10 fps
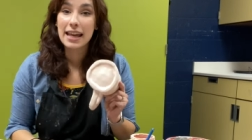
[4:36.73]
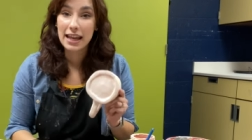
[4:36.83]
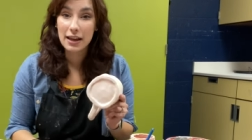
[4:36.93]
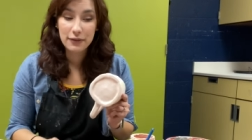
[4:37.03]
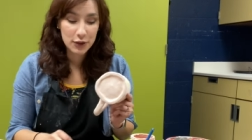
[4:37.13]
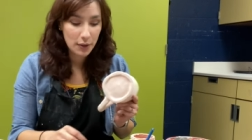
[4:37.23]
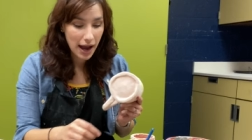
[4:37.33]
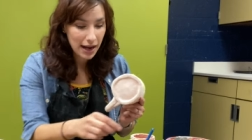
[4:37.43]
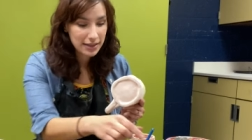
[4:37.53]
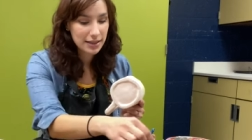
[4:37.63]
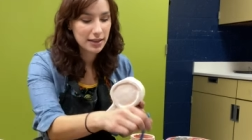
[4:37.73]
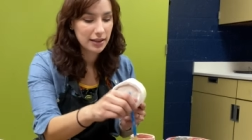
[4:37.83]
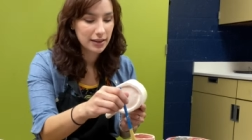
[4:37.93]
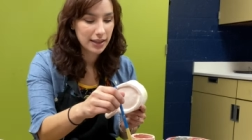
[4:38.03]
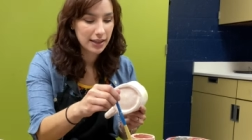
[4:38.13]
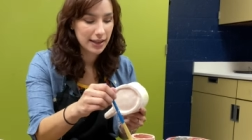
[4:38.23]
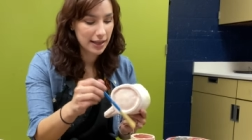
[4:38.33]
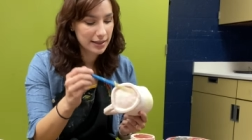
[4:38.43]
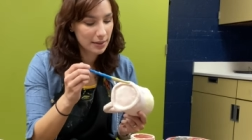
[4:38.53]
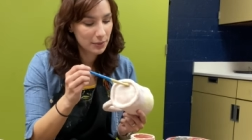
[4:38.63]
If you accidentally
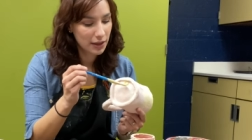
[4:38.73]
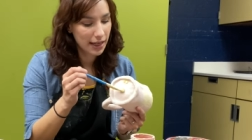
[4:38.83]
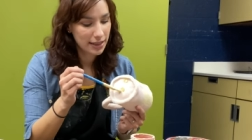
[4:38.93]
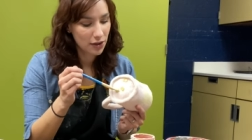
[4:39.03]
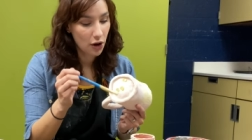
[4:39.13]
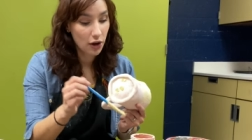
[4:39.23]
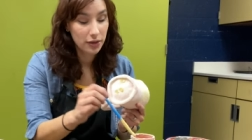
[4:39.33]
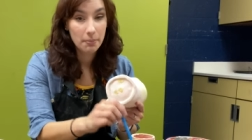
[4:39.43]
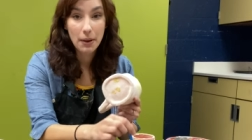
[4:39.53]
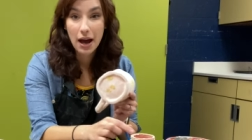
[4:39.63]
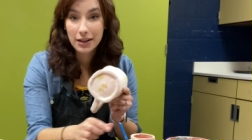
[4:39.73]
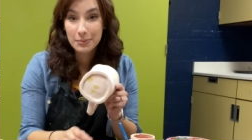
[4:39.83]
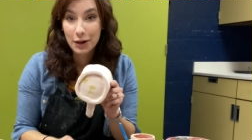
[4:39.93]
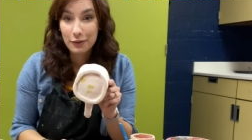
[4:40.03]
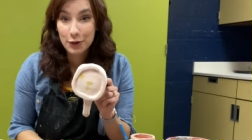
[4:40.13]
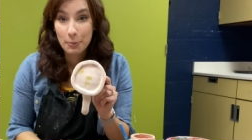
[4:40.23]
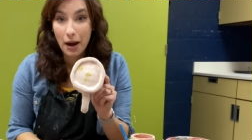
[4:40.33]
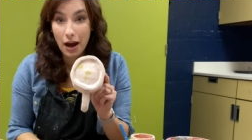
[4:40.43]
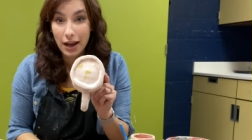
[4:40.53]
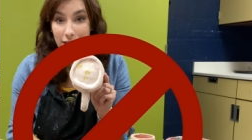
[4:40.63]
get some glaze on the bottom of your
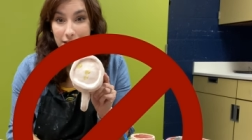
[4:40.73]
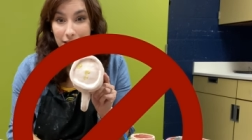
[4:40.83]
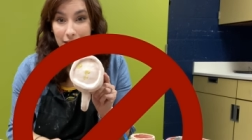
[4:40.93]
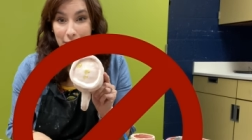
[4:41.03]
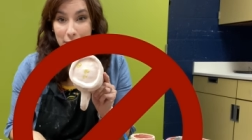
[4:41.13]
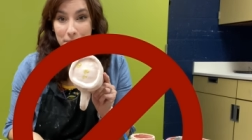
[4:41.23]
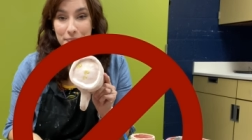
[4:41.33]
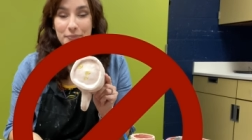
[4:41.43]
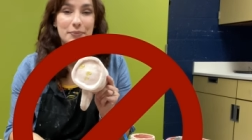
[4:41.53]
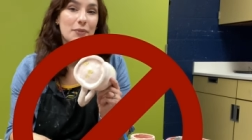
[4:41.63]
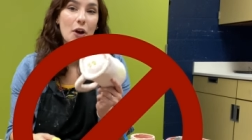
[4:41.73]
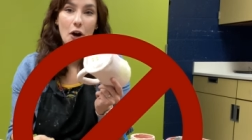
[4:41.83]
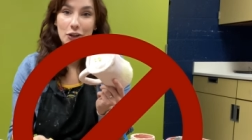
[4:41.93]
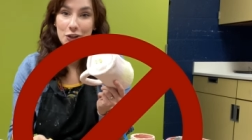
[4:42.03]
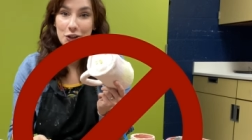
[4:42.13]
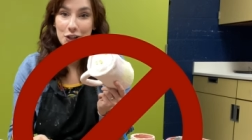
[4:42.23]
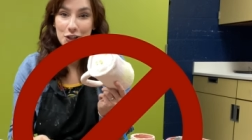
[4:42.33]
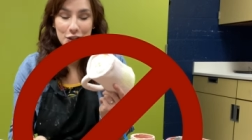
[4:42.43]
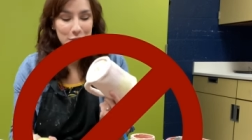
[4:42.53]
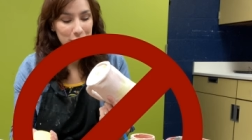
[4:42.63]
pot, all you're gonna
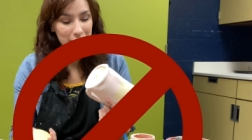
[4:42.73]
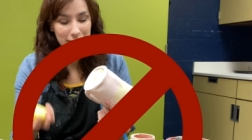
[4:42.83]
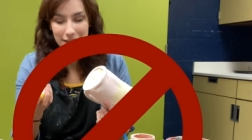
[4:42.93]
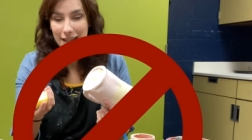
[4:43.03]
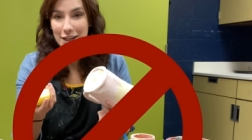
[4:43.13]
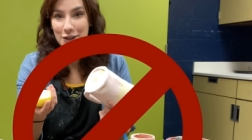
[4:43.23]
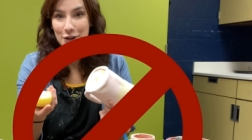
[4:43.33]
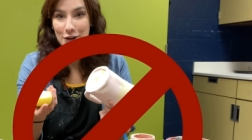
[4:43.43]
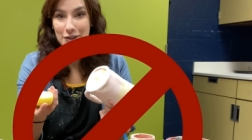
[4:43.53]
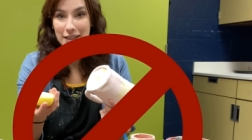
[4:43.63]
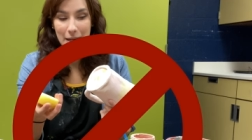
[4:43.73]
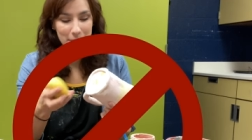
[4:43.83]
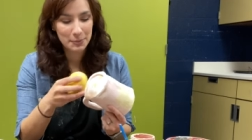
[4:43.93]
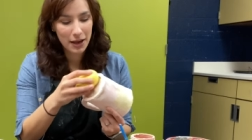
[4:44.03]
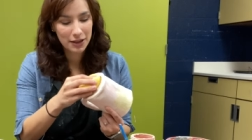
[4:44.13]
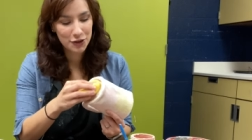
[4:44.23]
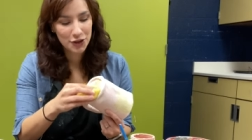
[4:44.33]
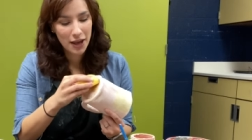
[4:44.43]
do is take your damp sponge